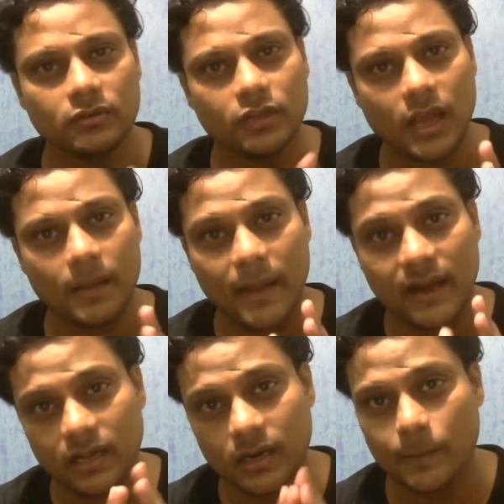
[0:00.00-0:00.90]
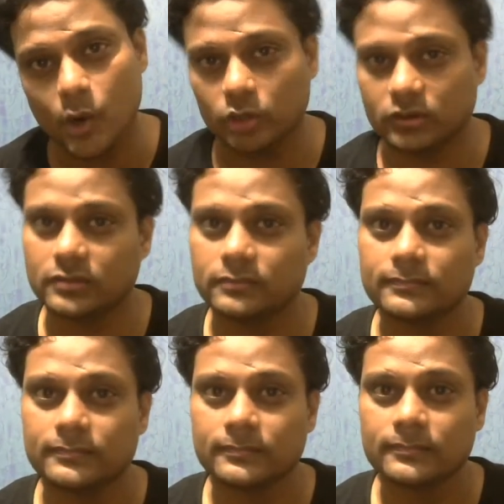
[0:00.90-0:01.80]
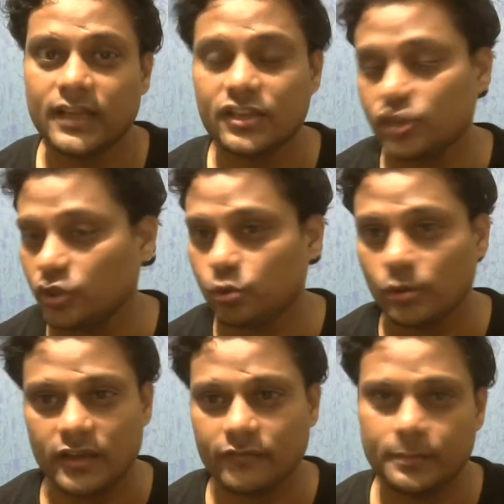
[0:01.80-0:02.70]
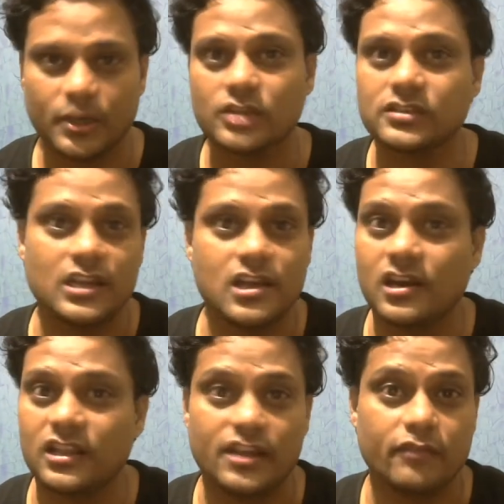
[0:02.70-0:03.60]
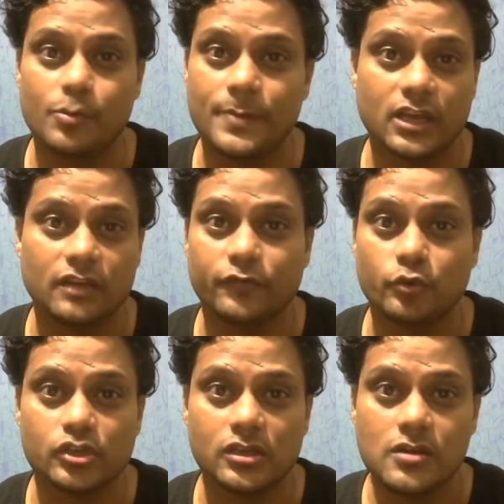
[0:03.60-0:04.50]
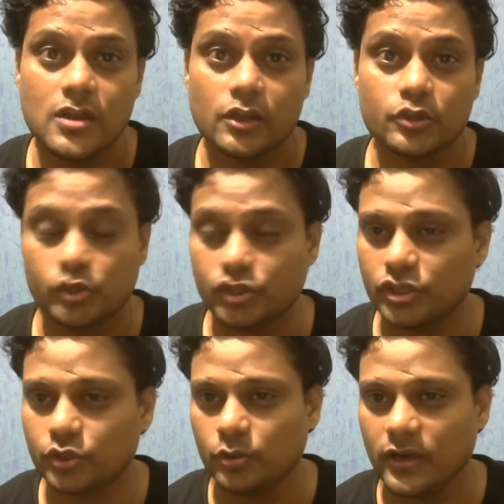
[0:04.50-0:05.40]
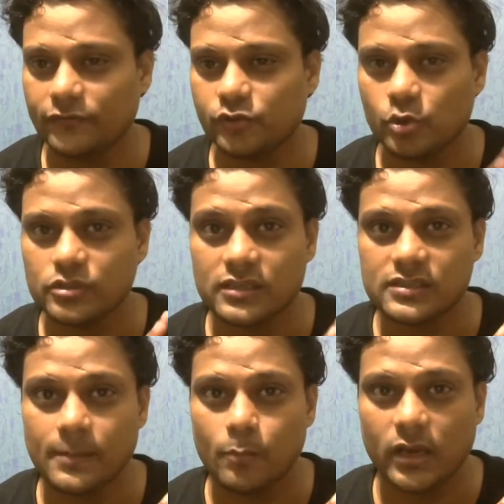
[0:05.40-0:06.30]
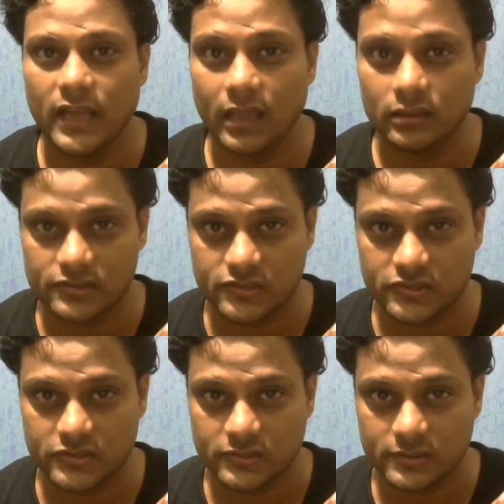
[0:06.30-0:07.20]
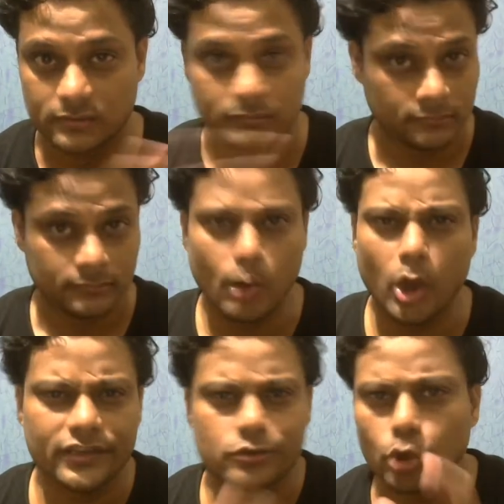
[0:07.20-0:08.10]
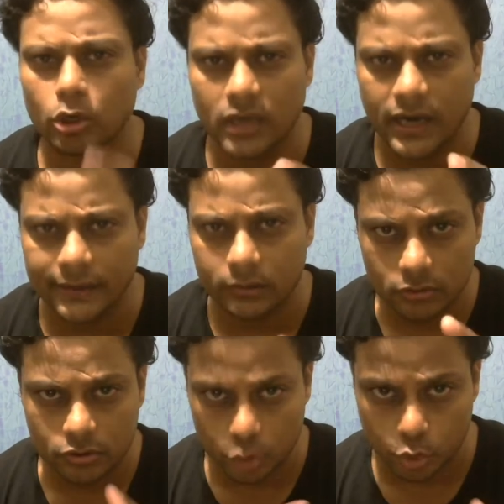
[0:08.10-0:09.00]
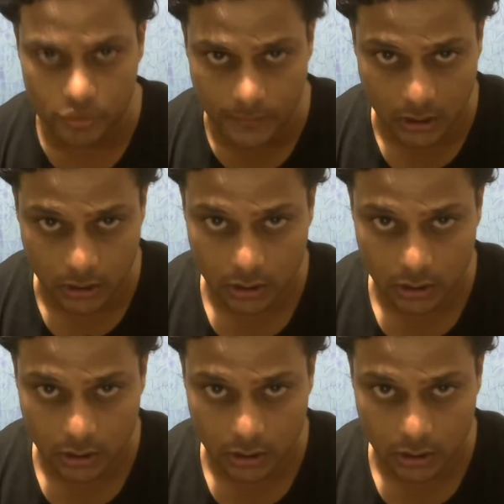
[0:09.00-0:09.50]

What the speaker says: abandoned both, and she should have, because clearly there would be confusion, so she should have chosen someone else. Boys, don't try choose me.